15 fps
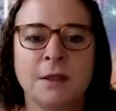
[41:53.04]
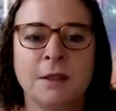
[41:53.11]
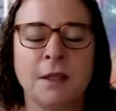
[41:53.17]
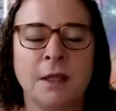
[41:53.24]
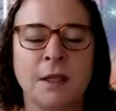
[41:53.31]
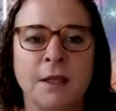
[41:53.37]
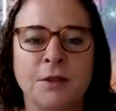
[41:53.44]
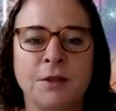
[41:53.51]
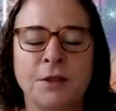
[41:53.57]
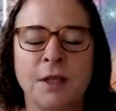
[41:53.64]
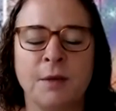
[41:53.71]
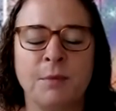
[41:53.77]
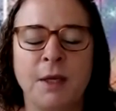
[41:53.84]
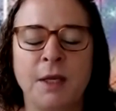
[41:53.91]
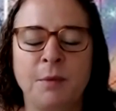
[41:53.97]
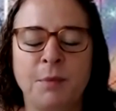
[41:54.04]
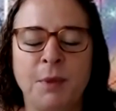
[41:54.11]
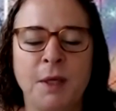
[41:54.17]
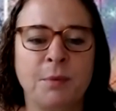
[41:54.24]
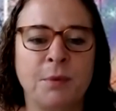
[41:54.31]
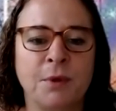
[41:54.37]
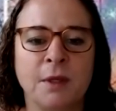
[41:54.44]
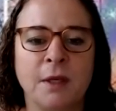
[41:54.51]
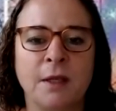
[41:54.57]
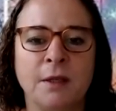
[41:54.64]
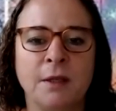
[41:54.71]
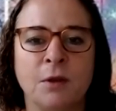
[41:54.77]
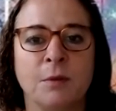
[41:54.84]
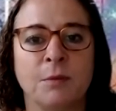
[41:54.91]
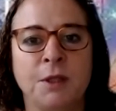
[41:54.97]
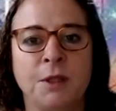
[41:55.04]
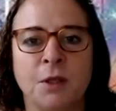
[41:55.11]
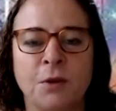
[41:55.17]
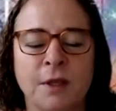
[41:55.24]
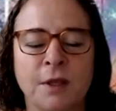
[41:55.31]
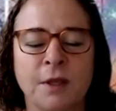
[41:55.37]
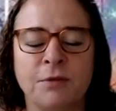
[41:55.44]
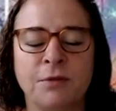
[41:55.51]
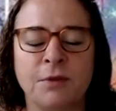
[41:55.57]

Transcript: I understand many people that normally don't get